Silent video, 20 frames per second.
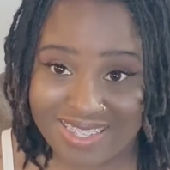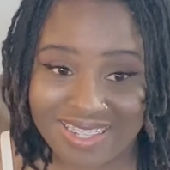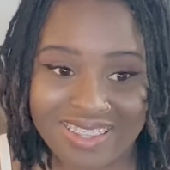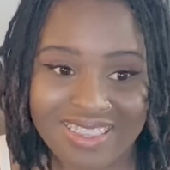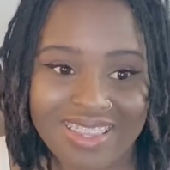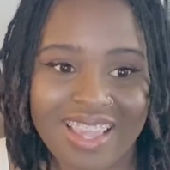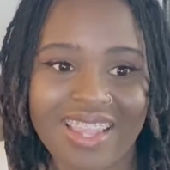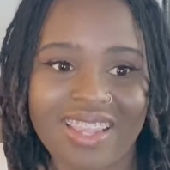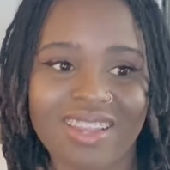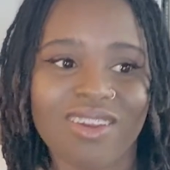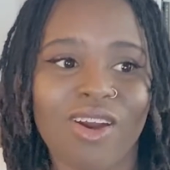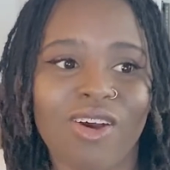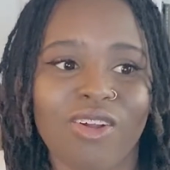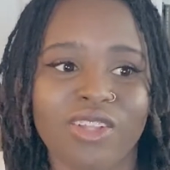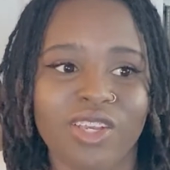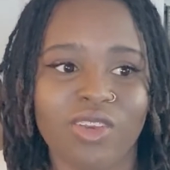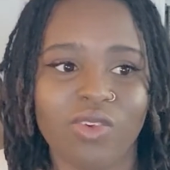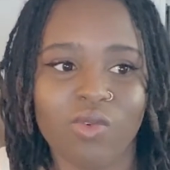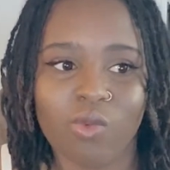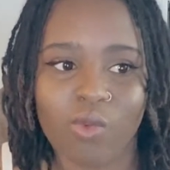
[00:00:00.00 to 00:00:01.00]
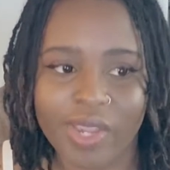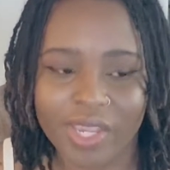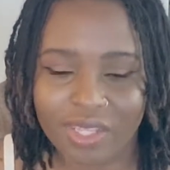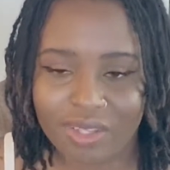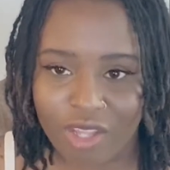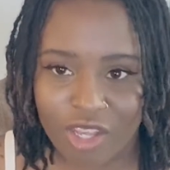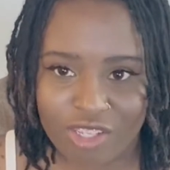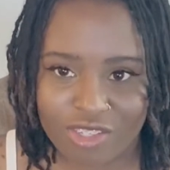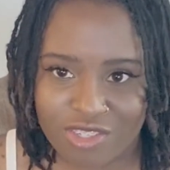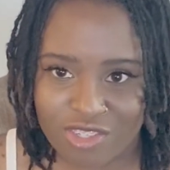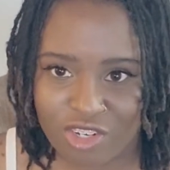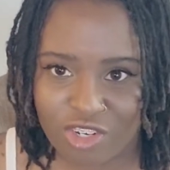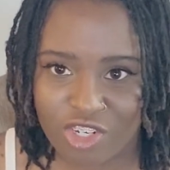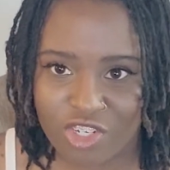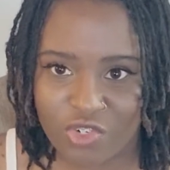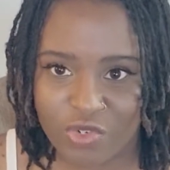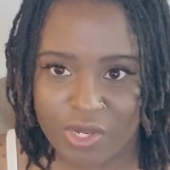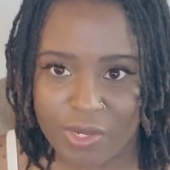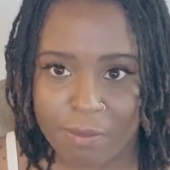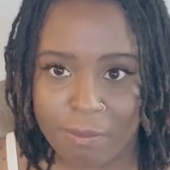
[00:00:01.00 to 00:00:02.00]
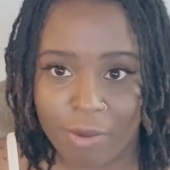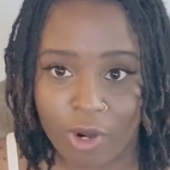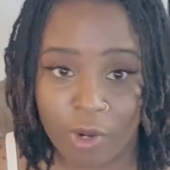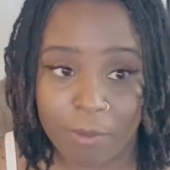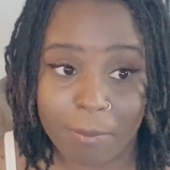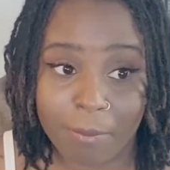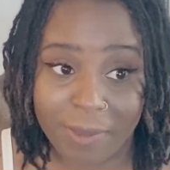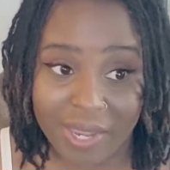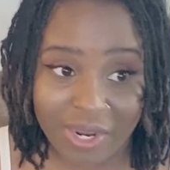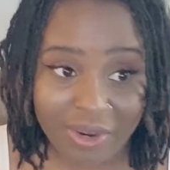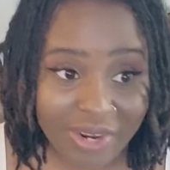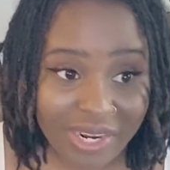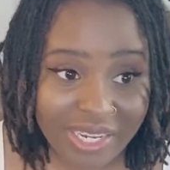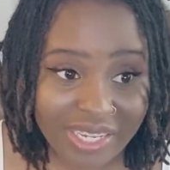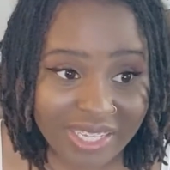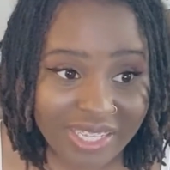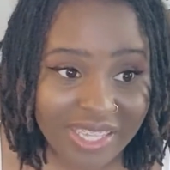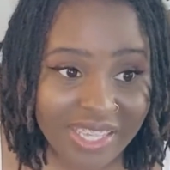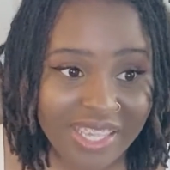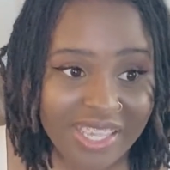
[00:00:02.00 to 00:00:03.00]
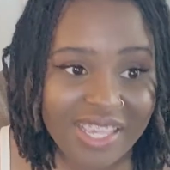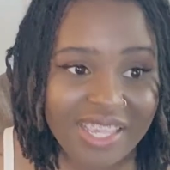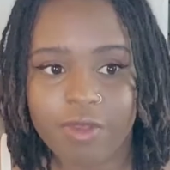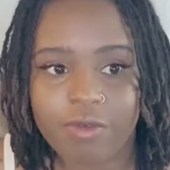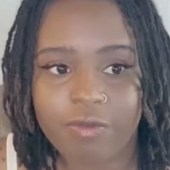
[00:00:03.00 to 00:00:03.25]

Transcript: like calling weight loss surgery barbaric, they